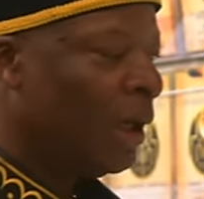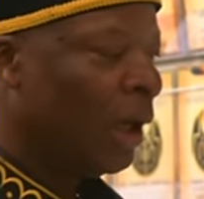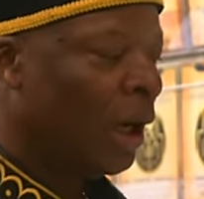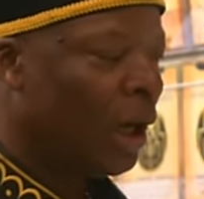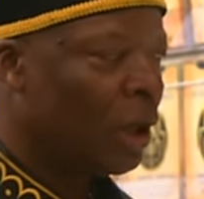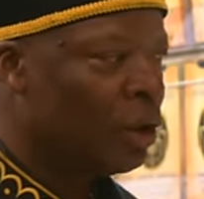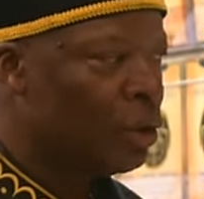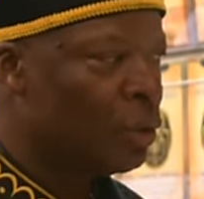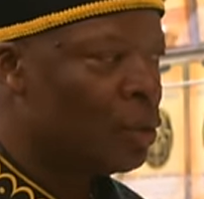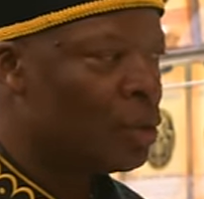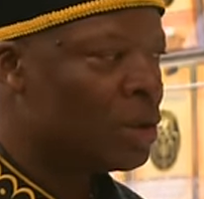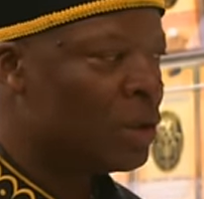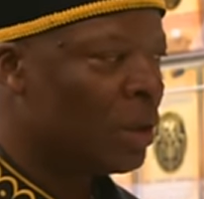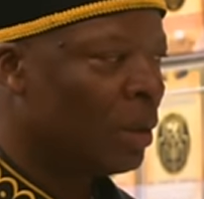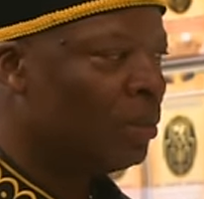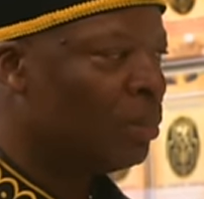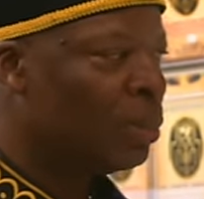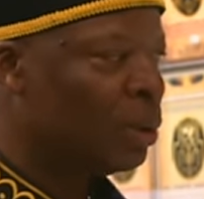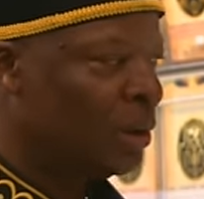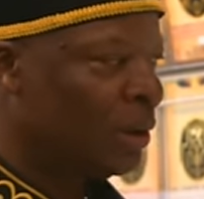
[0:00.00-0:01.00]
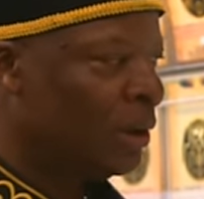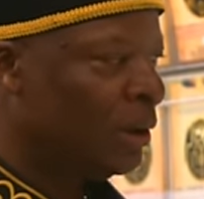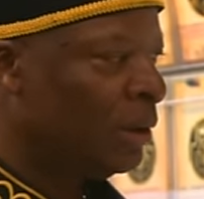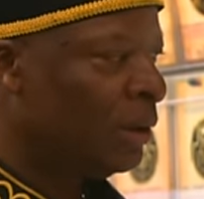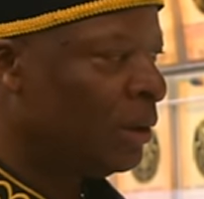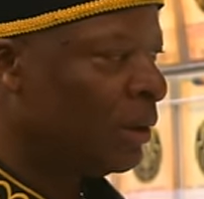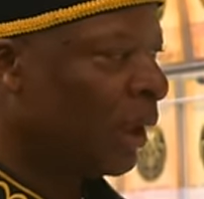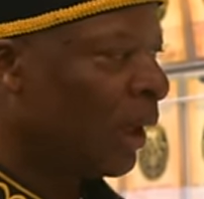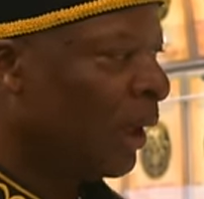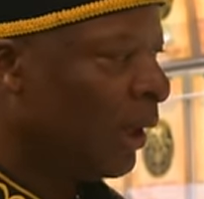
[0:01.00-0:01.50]
are you somebody
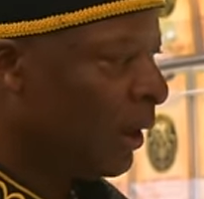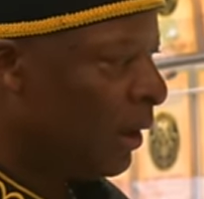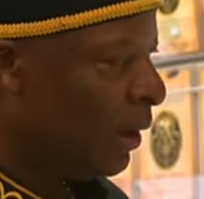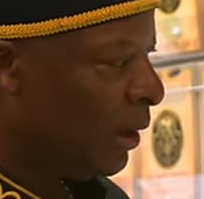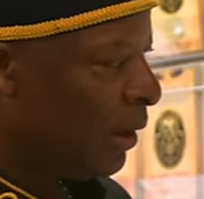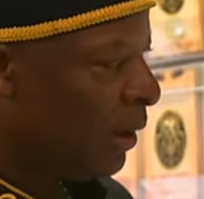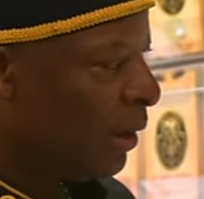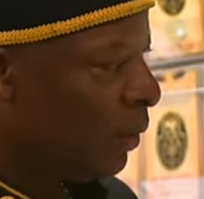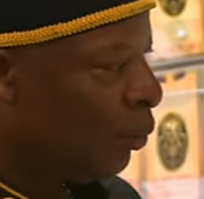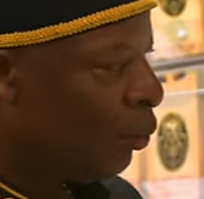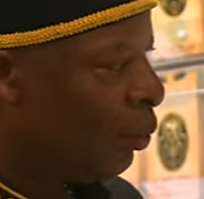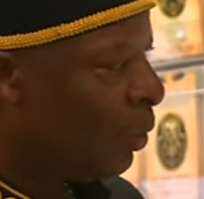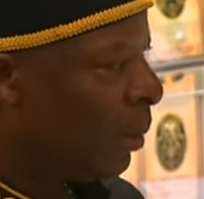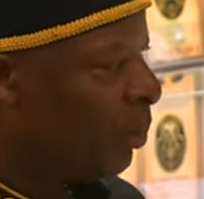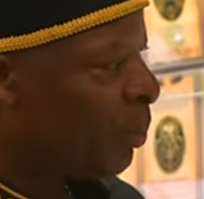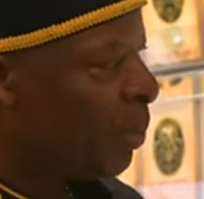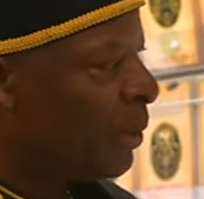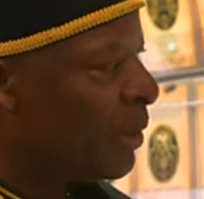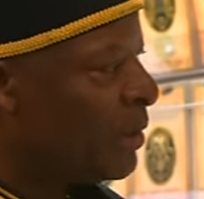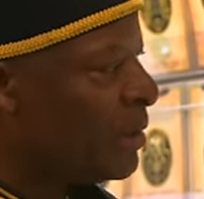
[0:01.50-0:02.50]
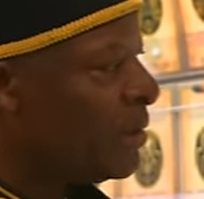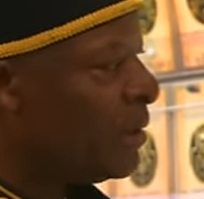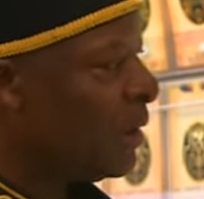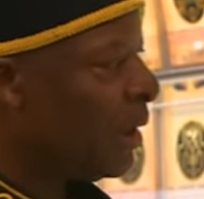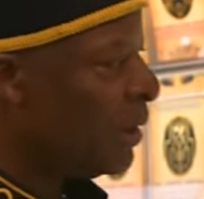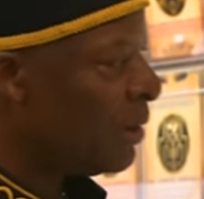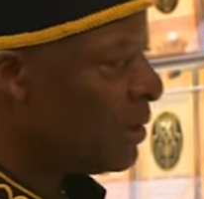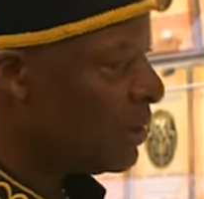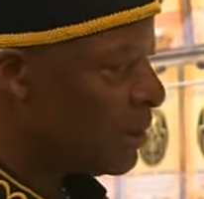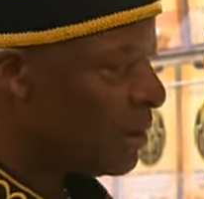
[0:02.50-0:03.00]
that
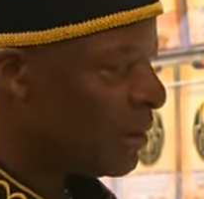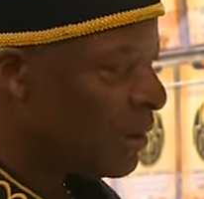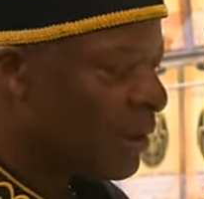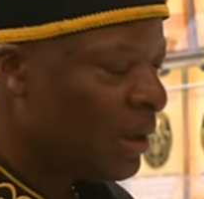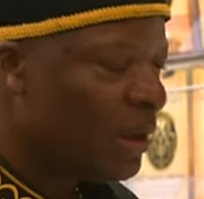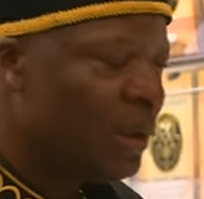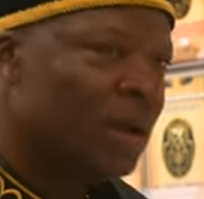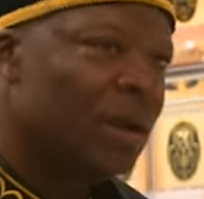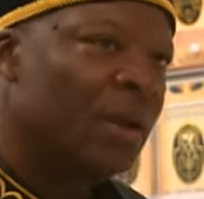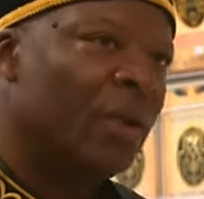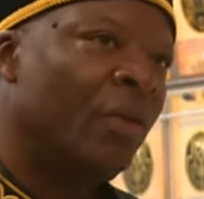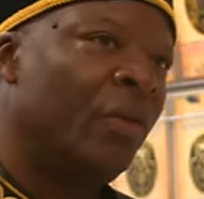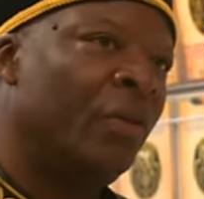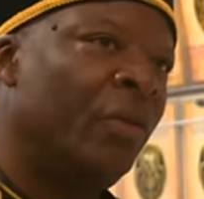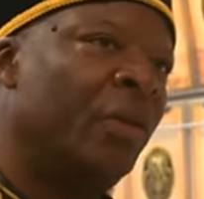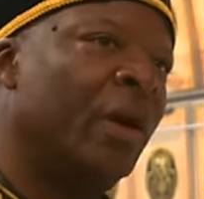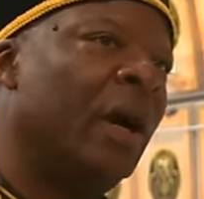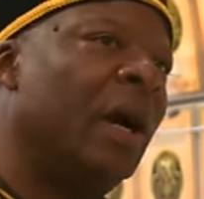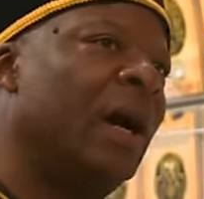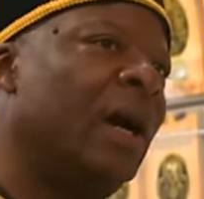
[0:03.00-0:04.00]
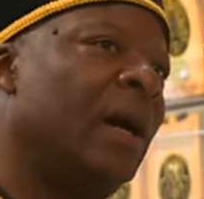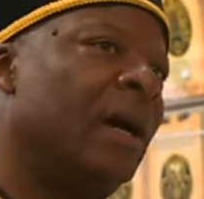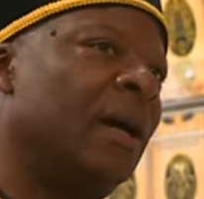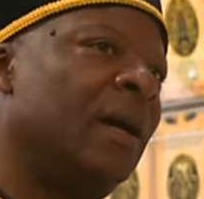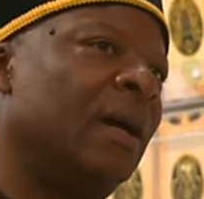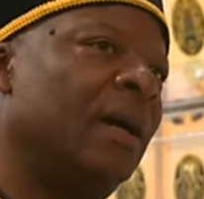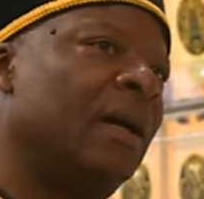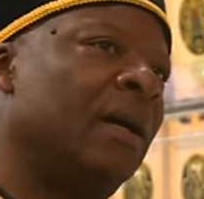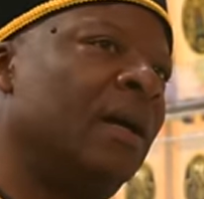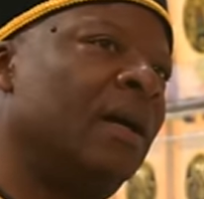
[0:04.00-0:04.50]
represents that
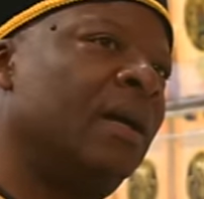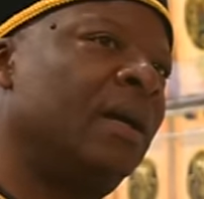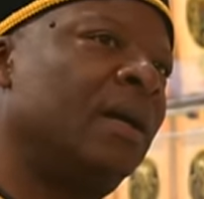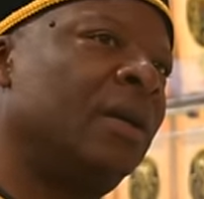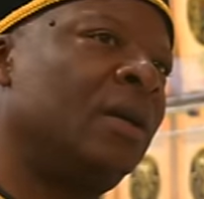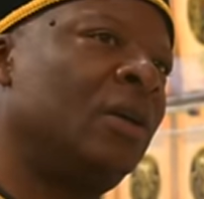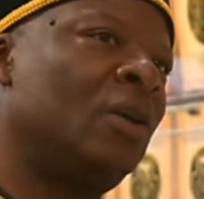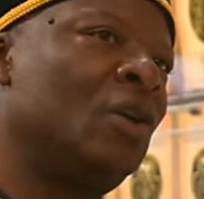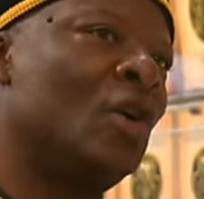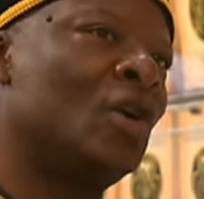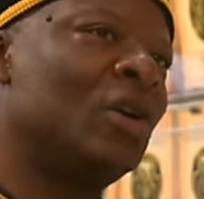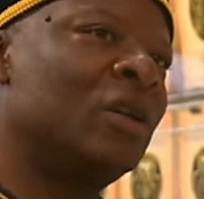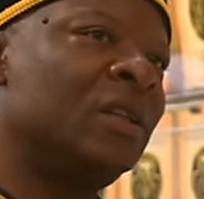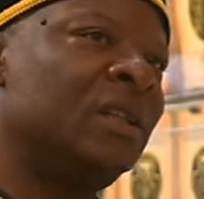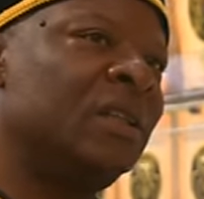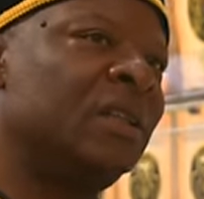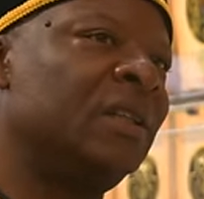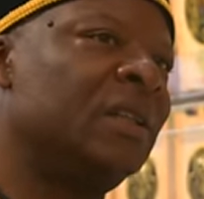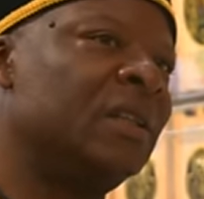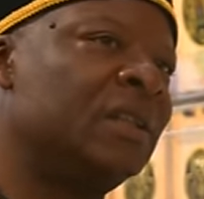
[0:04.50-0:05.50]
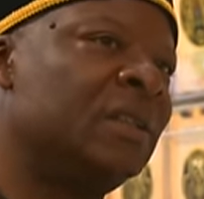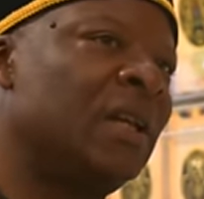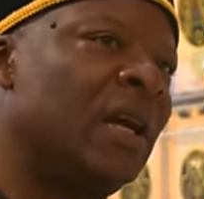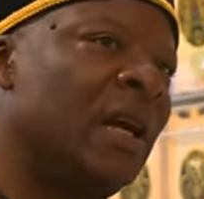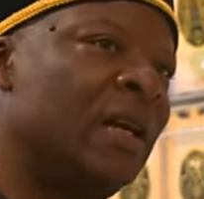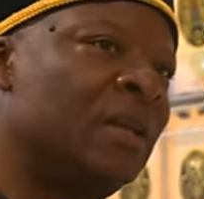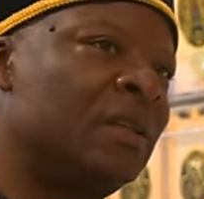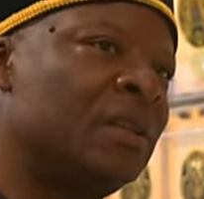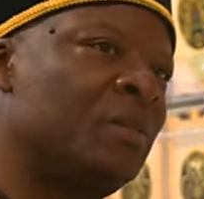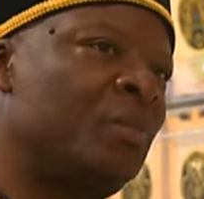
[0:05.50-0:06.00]
godliness
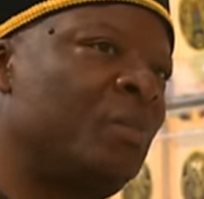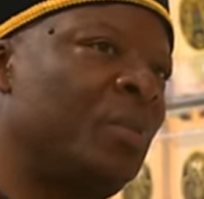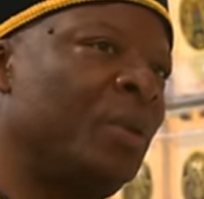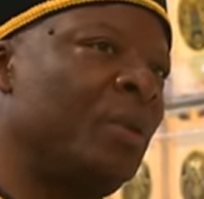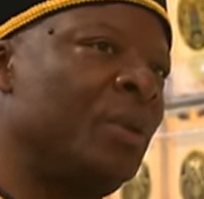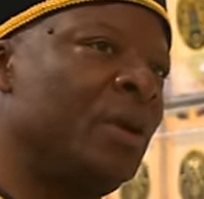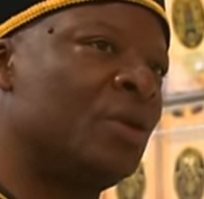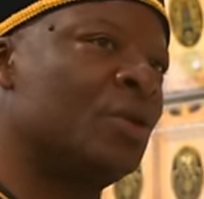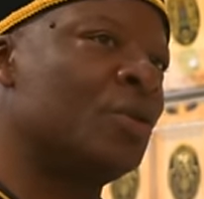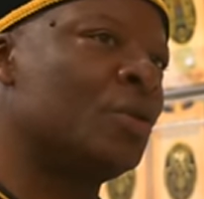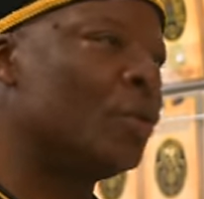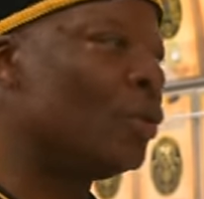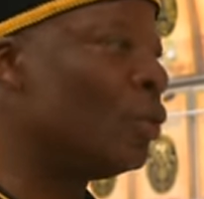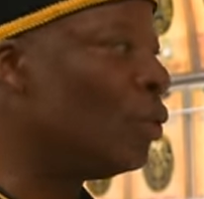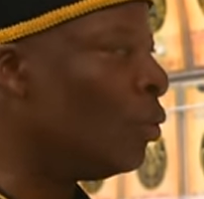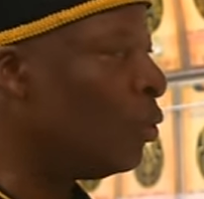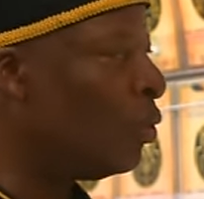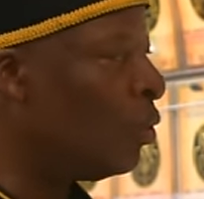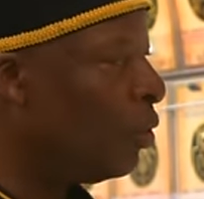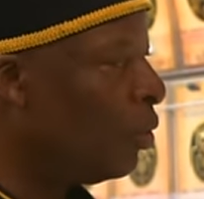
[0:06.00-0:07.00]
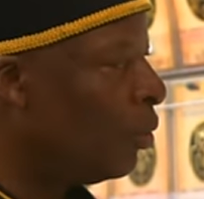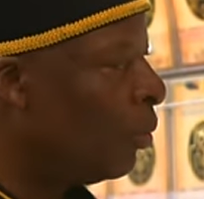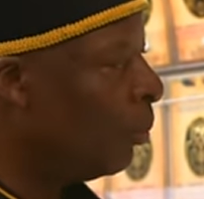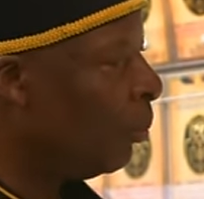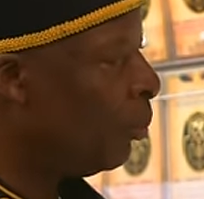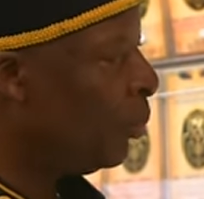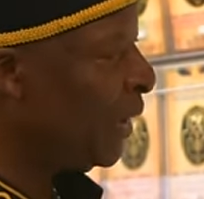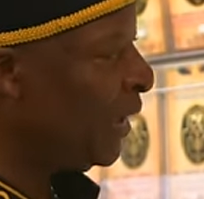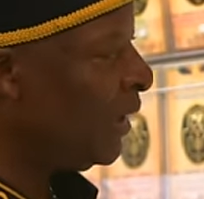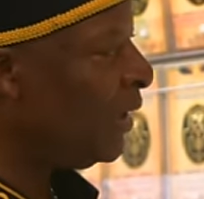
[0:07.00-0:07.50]
that spiritual
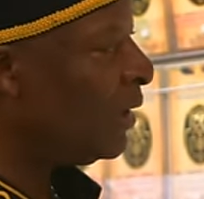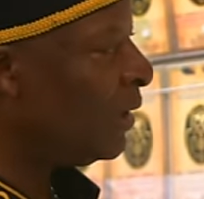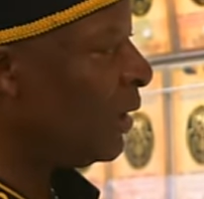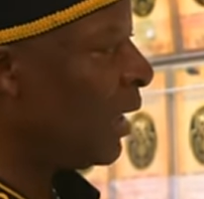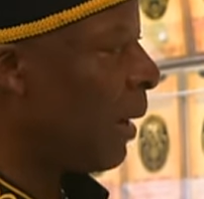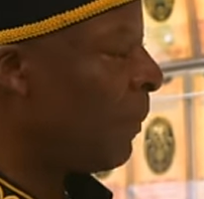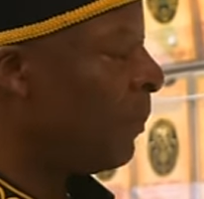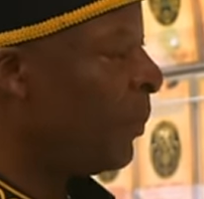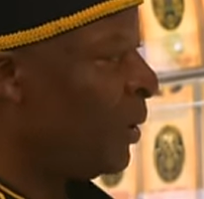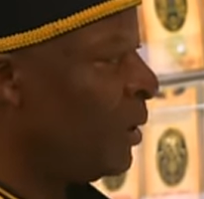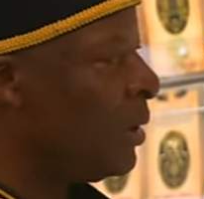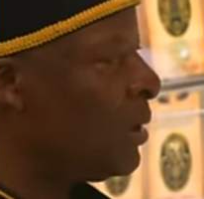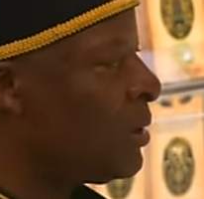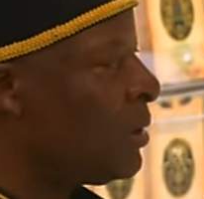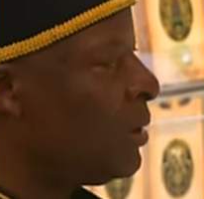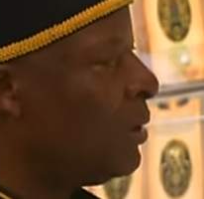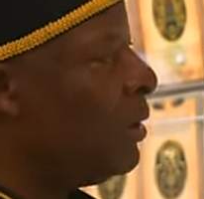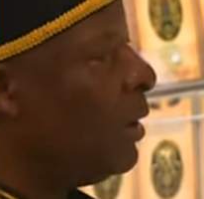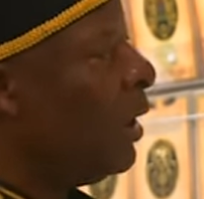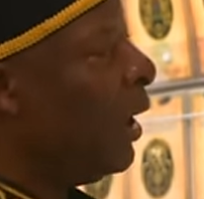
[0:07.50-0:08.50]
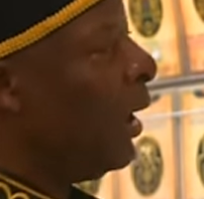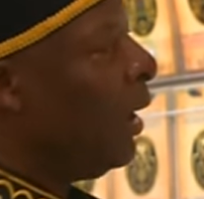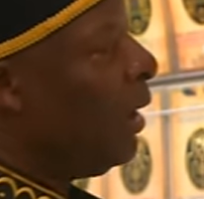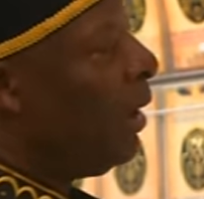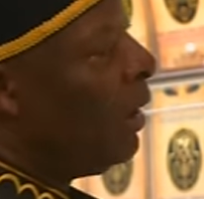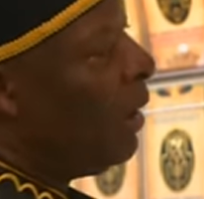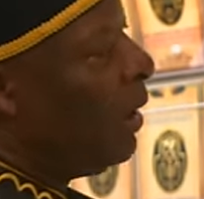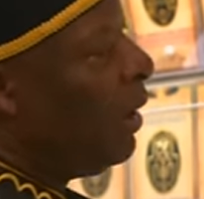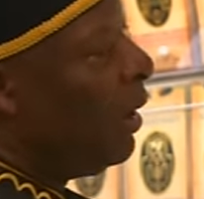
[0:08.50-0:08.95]
being that person that